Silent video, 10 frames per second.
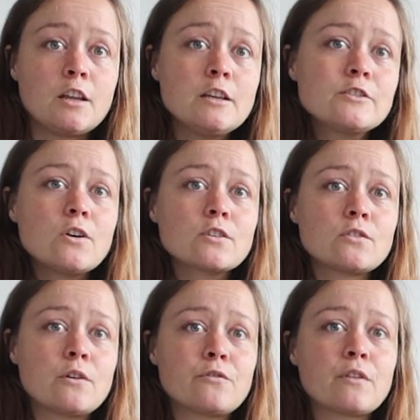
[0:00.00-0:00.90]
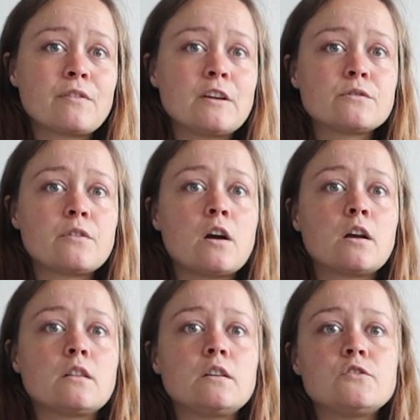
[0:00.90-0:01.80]
These dogs are not for the faint of
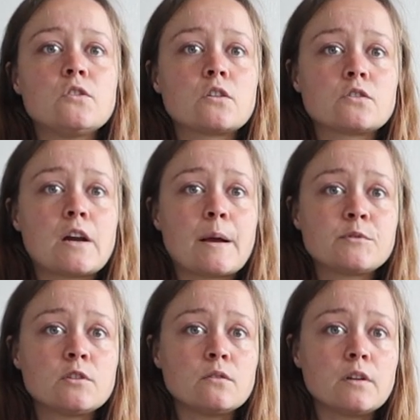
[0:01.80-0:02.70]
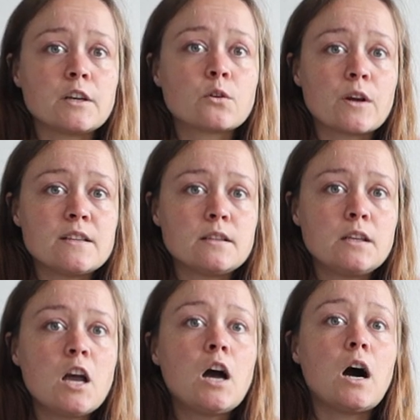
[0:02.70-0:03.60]
heart. These dogs are absolutely
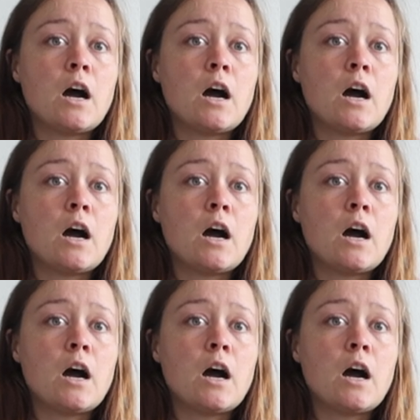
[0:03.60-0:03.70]
crazy.